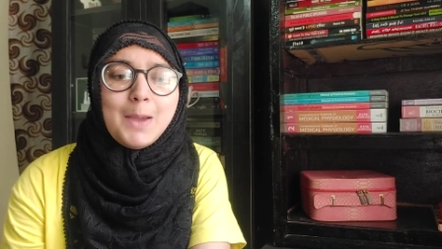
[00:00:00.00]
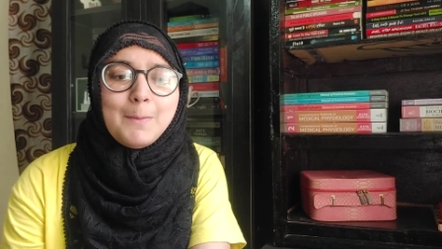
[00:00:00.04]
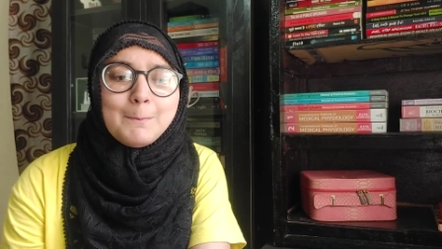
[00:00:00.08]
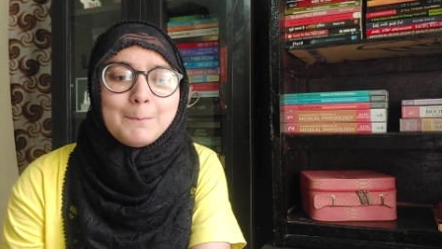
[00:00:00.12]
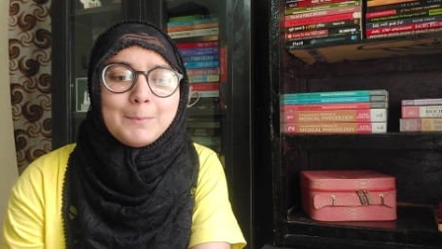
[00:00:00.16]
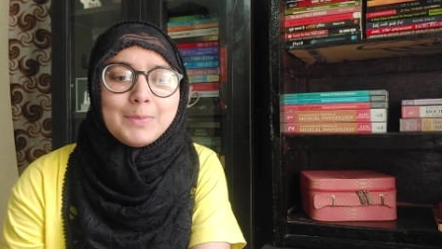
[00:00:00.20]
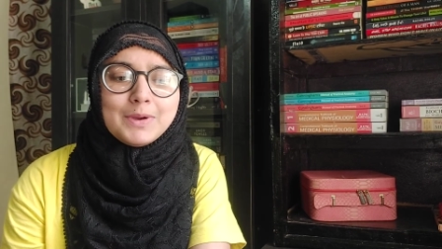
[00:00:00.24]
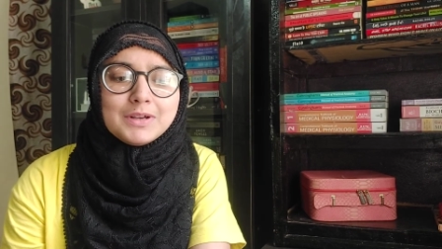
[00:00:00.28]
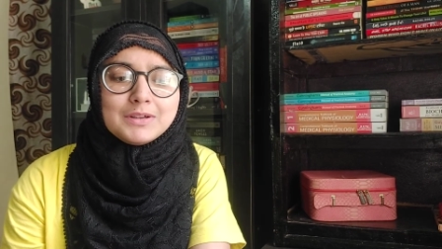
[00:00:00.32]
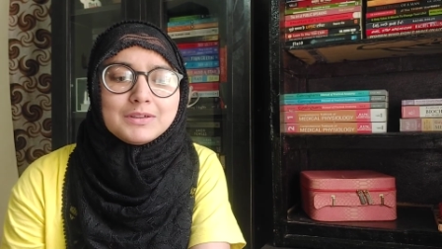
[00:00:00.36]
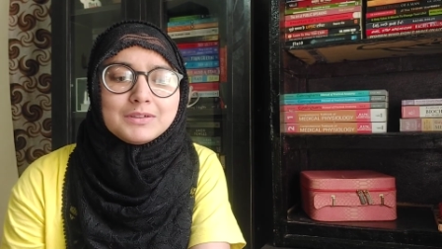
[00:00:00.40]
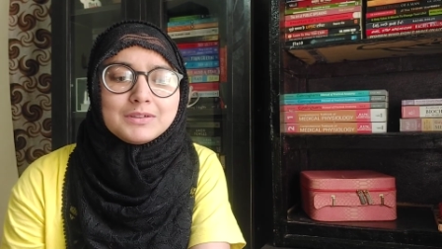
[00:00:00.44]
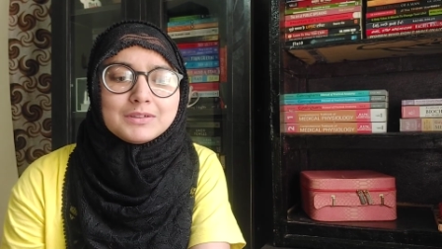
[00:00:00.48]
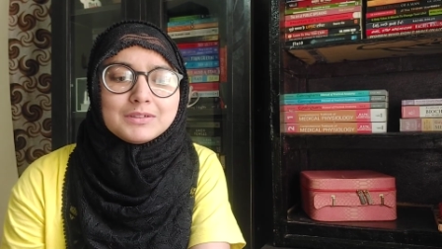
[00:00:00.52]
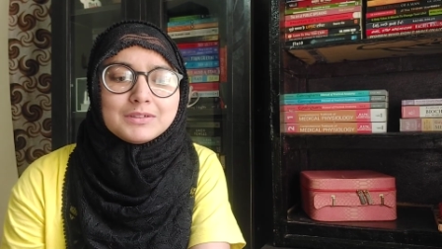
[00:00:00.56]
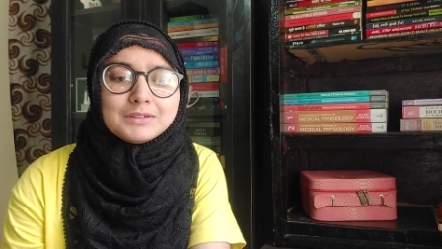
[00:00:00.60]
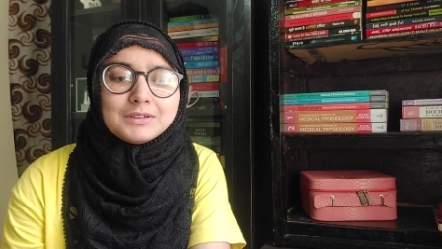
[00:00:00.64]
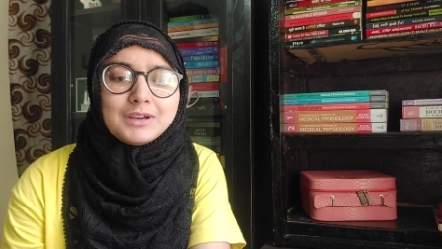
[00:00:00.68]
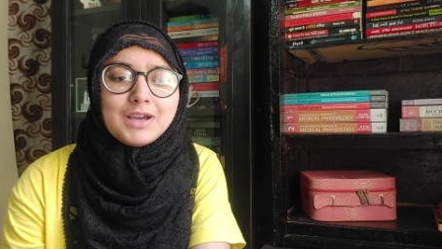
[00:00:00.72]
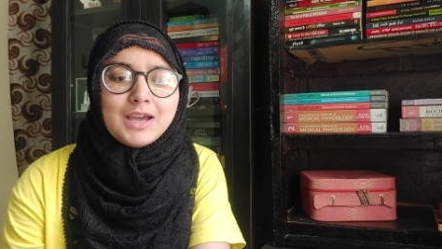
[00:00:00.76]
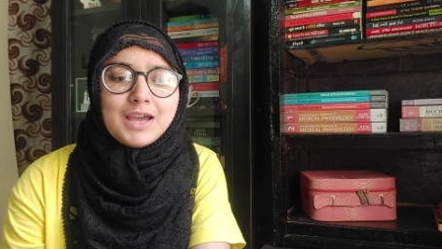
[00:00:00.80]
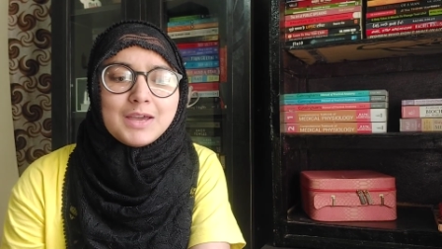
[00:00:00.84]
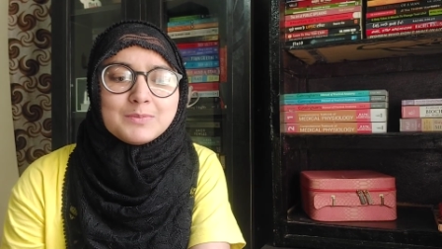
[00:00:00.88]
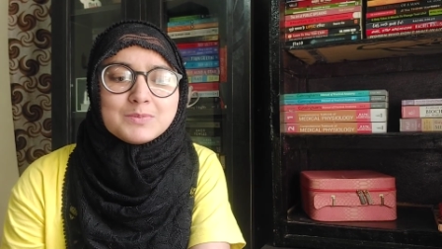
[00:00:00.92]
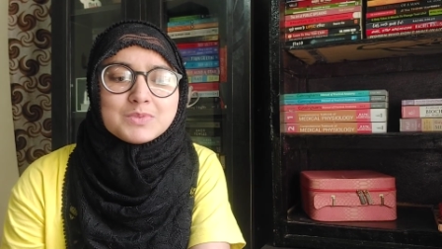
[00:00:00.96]
but
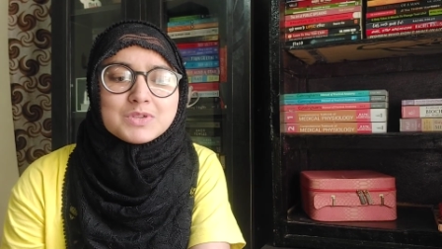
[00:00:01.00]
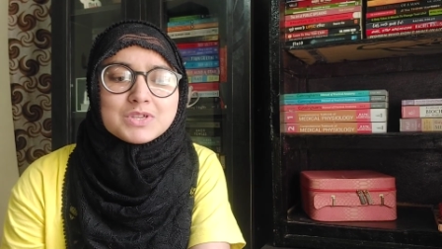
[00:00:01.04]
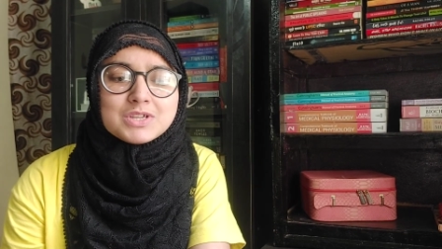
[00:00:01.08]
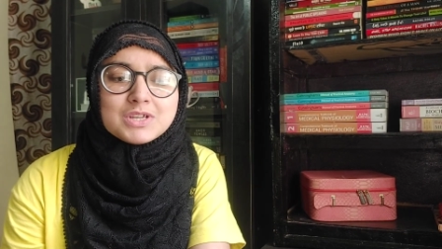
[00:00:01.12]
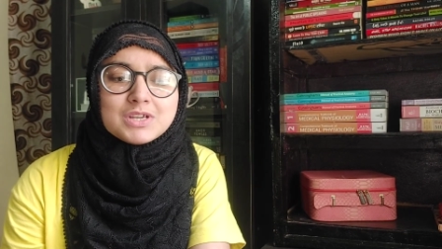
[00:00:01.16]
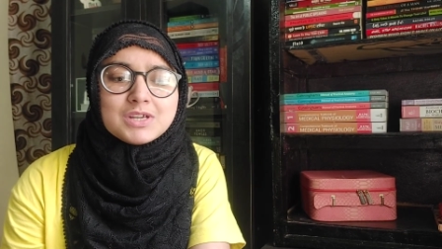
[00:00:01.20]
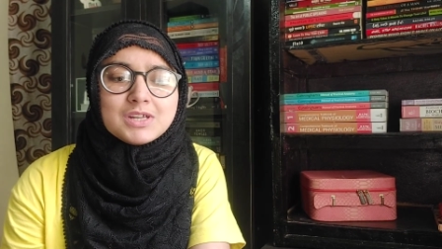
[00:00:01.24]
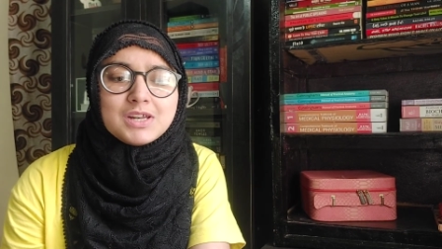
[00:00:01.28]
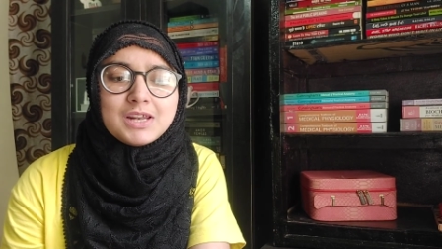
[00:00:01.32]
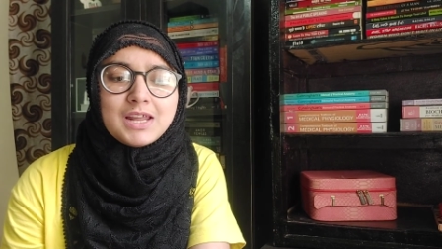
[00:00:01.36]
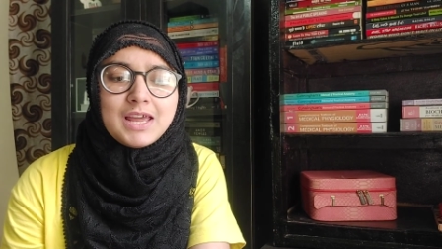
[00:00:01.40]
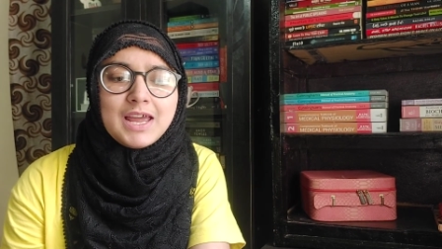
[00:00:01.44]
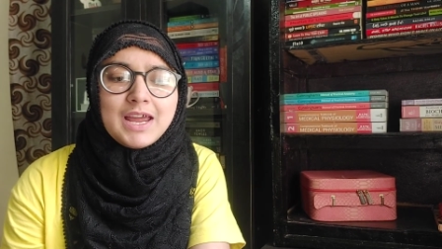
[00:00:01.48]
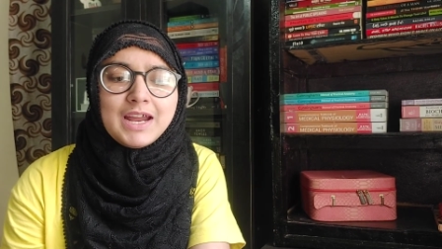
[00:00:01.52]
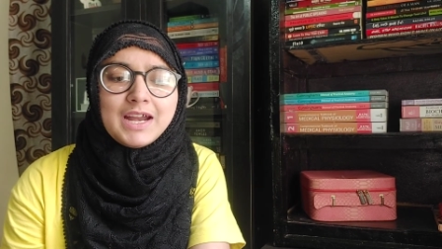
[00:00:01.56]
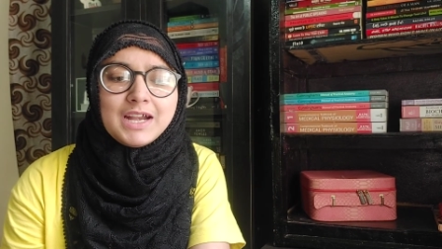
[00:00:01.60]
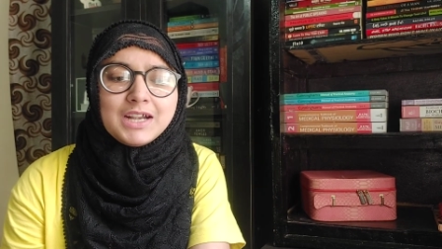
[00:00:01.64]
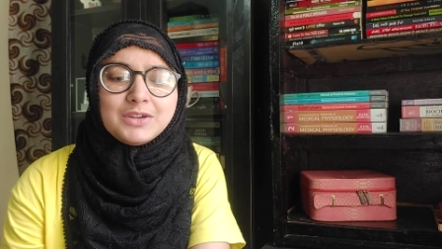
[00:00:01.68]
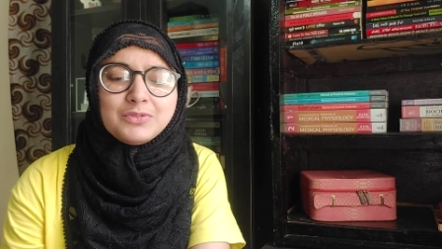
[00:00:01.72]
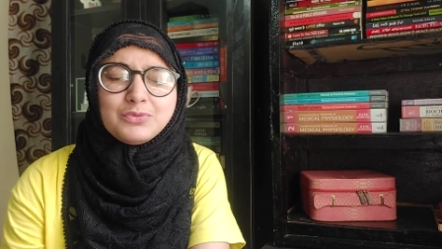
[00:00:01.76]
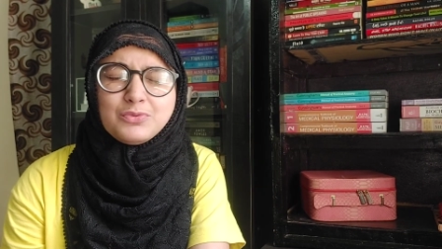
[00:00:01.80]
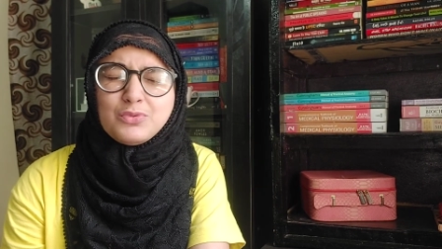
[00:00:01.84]
I'm still at